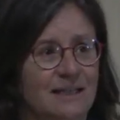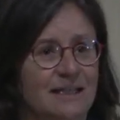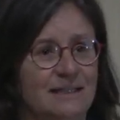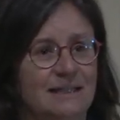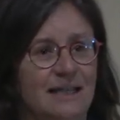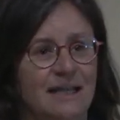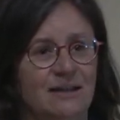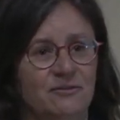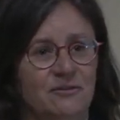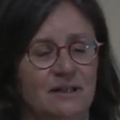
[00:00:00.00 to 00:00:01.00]
And I
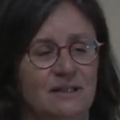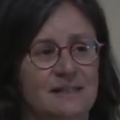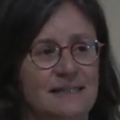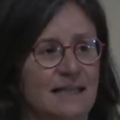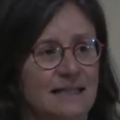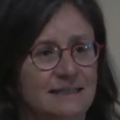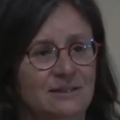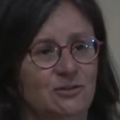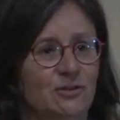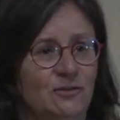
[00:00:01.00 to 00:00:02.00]
have uh,
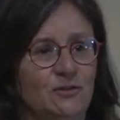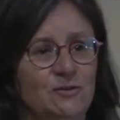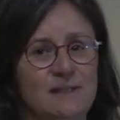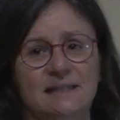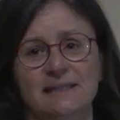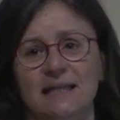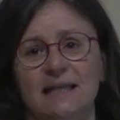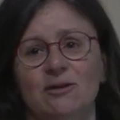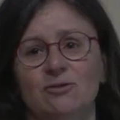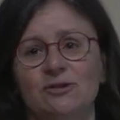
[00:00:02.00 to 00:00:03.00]
selected a, a, few things,
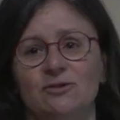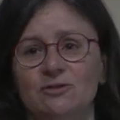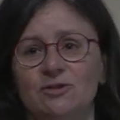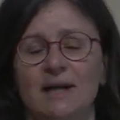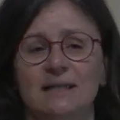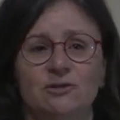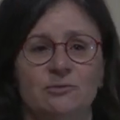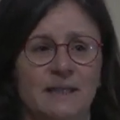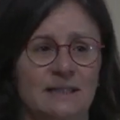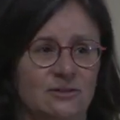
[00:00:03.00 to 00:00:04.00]
and I also tried
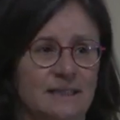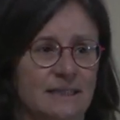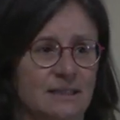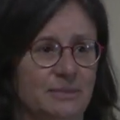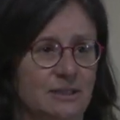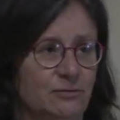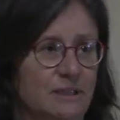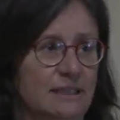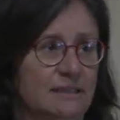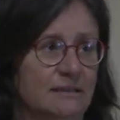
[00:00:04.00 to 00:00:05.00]
to make the link
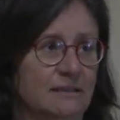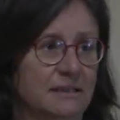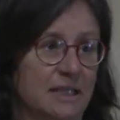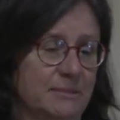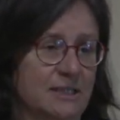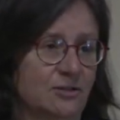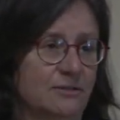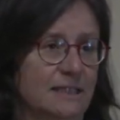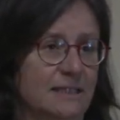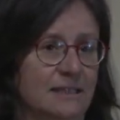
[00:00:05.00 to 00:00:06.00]
between uh,
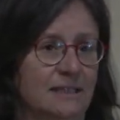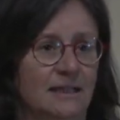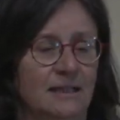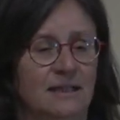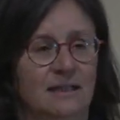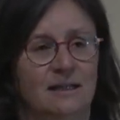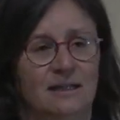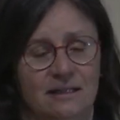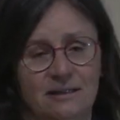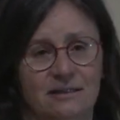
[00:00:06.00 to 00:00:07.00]
chemistry,
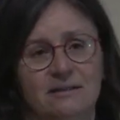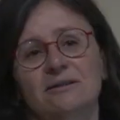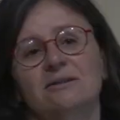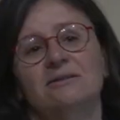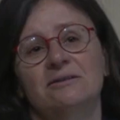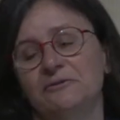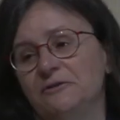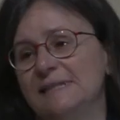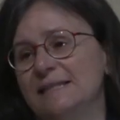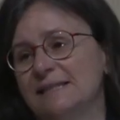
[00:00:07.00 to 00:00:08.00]
uh,
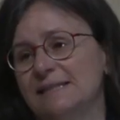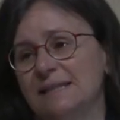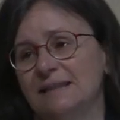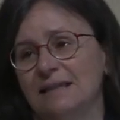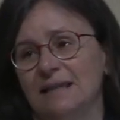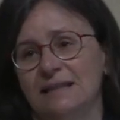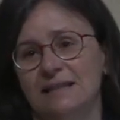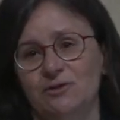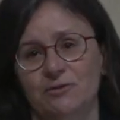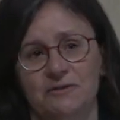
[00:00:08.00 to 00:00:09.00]
physics, and, and
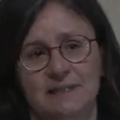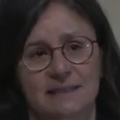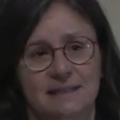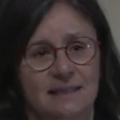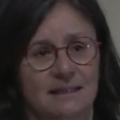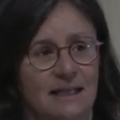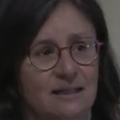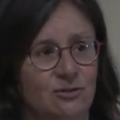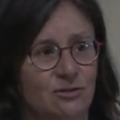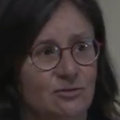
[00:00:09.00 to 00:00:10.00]
astrophysics. And
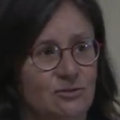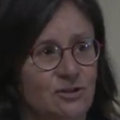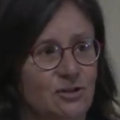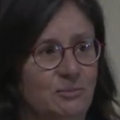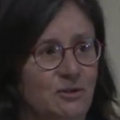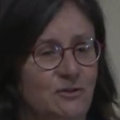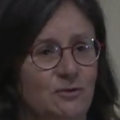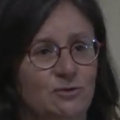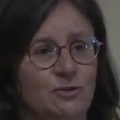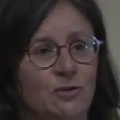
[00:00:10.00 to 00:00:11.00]
I know some of
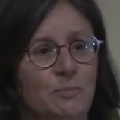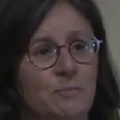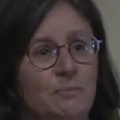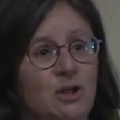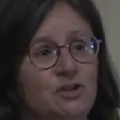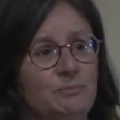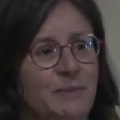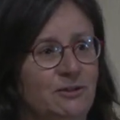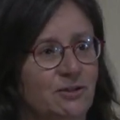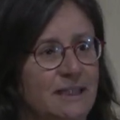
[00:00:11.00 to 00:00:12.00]
you know much
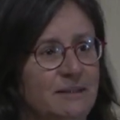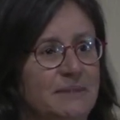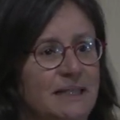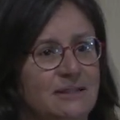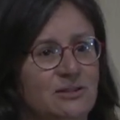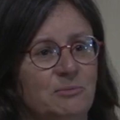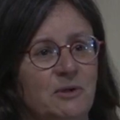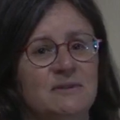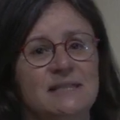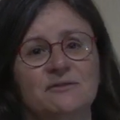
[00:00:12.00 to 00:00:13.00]
better than me in some
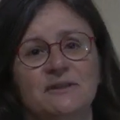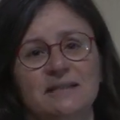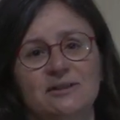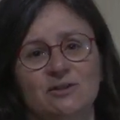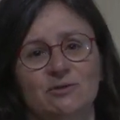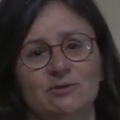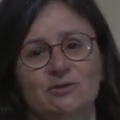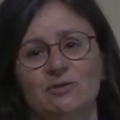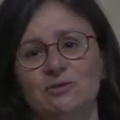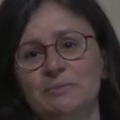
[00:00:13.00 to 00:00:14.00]
of these fields, so
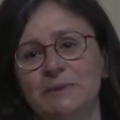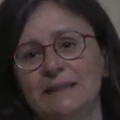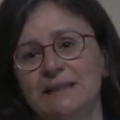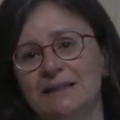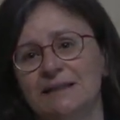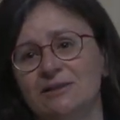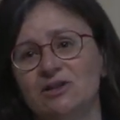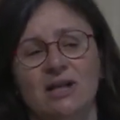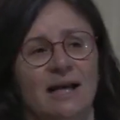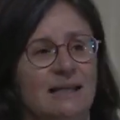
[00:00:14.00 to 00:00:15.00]
don't be uh,
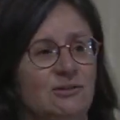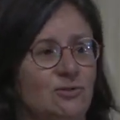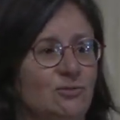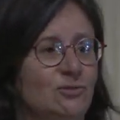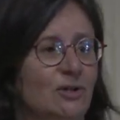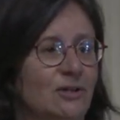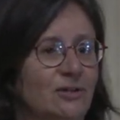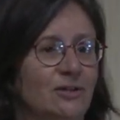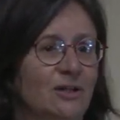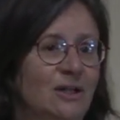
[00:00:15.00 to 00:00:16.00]
shy to
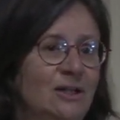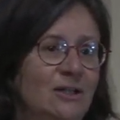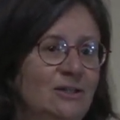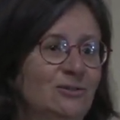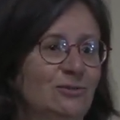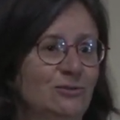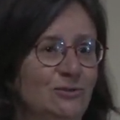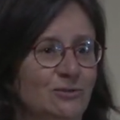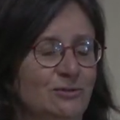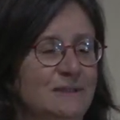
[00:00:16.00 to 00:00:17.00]
uh,
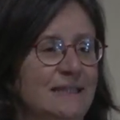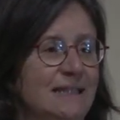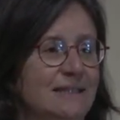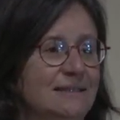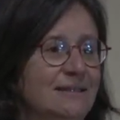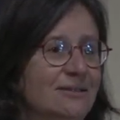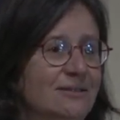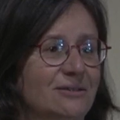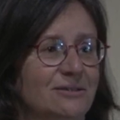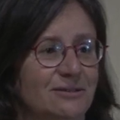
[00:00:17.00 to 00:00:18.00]
to take
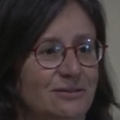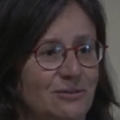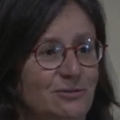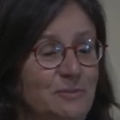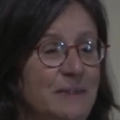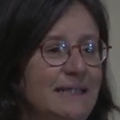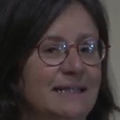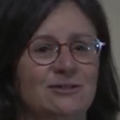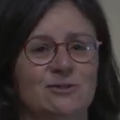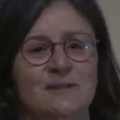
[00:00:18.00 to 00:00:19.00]
the to
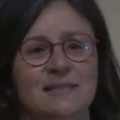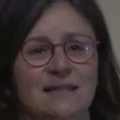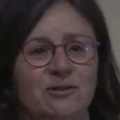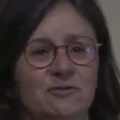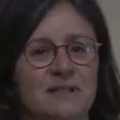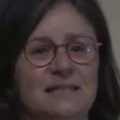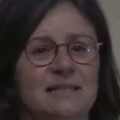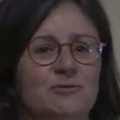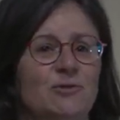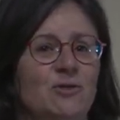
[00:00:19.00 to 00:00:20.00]
speak and to say, oh,
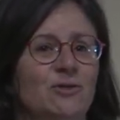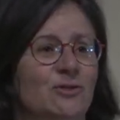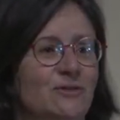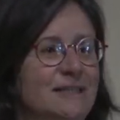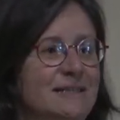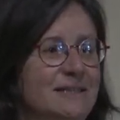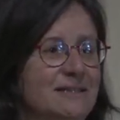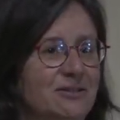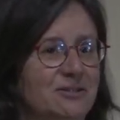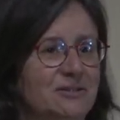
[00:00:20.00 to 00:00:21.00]
this is wrong or this
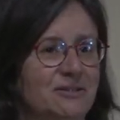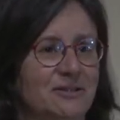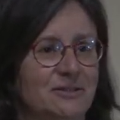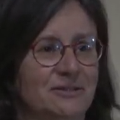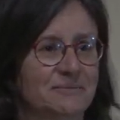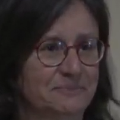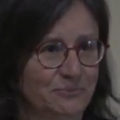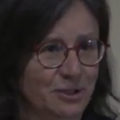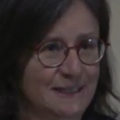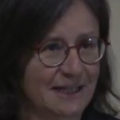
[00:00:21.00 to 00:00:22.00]
is not um,
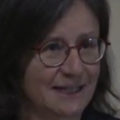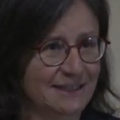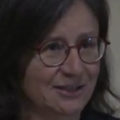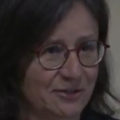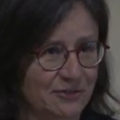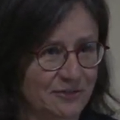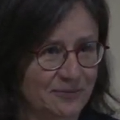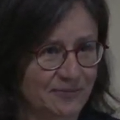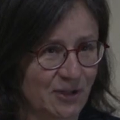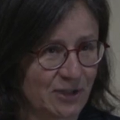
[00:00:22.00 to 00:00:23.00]
precise enough.
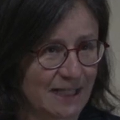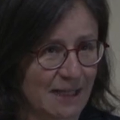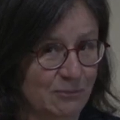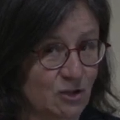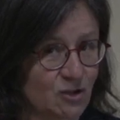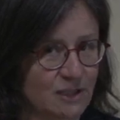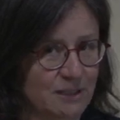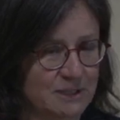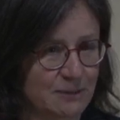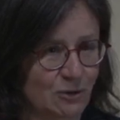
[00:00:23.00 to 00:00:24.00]
Okay, I'm not
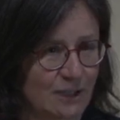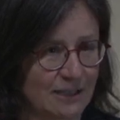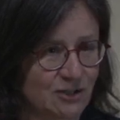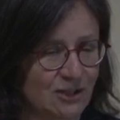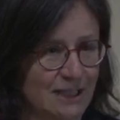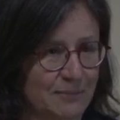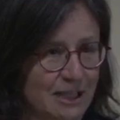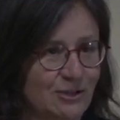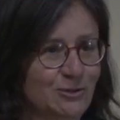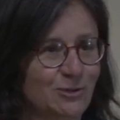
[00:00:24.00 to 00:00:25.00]
susceptible. Actually, I'm
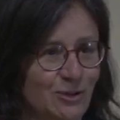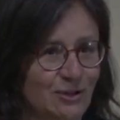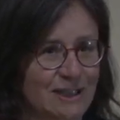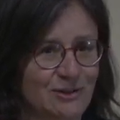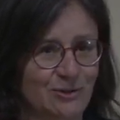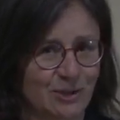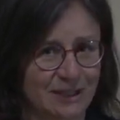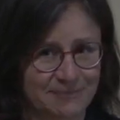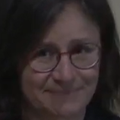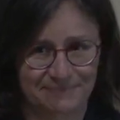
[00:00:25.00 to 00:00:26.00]
here to learn as you
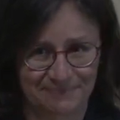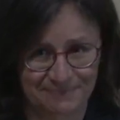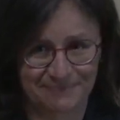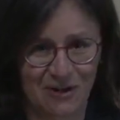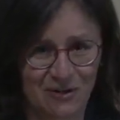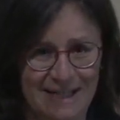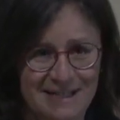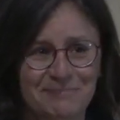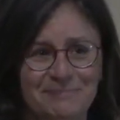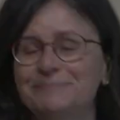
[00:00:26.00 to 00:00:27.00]
are. Okay.
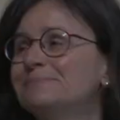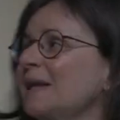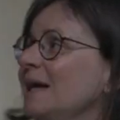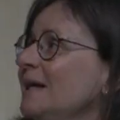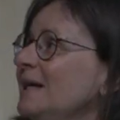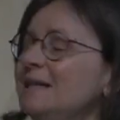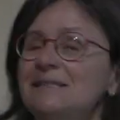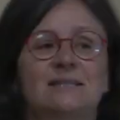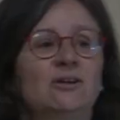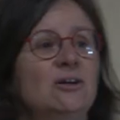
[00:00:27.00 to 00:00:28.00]

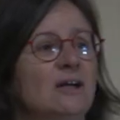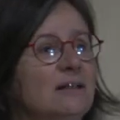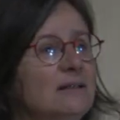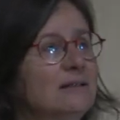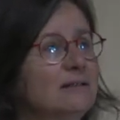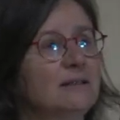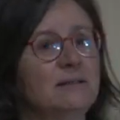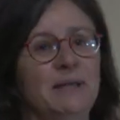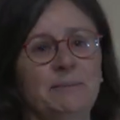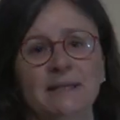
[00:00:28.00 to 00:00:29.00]
So
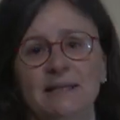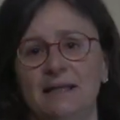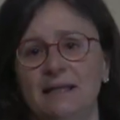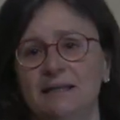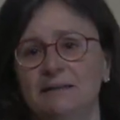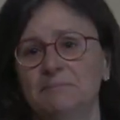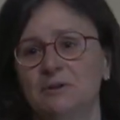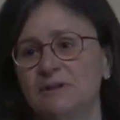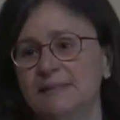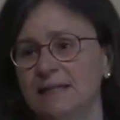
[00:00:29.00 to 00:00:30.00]
uh, maybe I
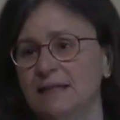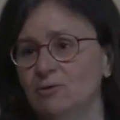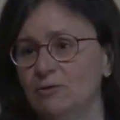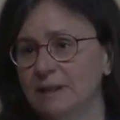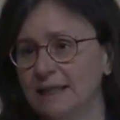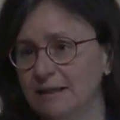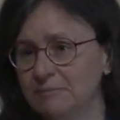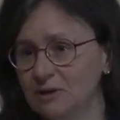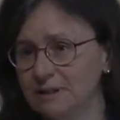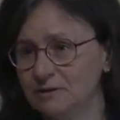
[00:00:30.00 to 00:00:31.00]
must say who I
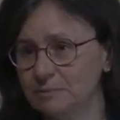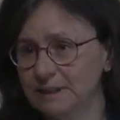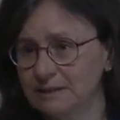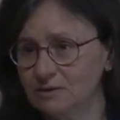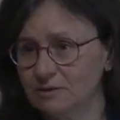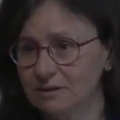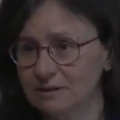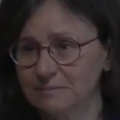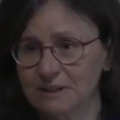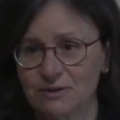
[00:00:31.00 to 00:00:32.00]
am a little bit,
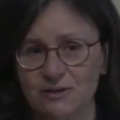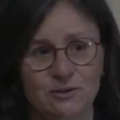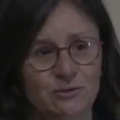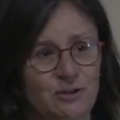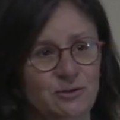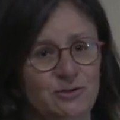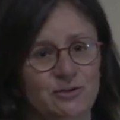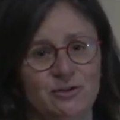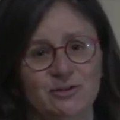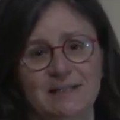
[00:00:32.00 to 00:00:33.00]
or because you
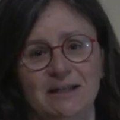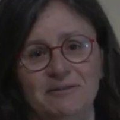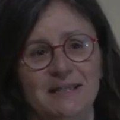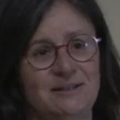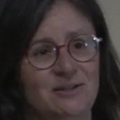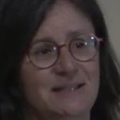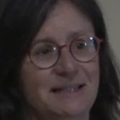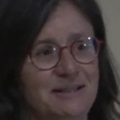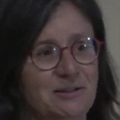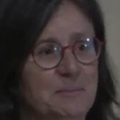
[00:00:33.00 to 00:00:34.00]
introduced yourself
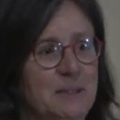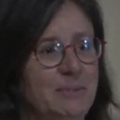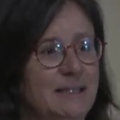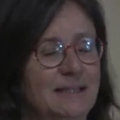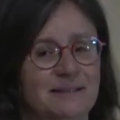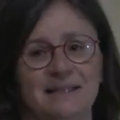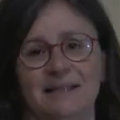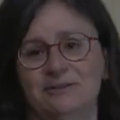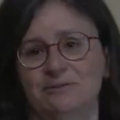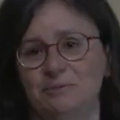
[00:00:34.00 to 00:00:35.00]
yesterday, so maybe uh,
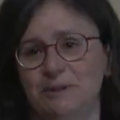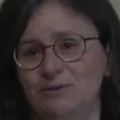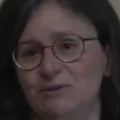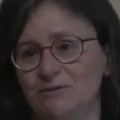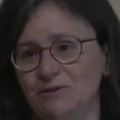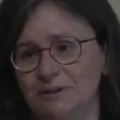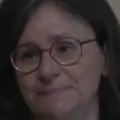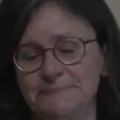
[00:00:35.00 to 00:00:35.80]
that could be useful.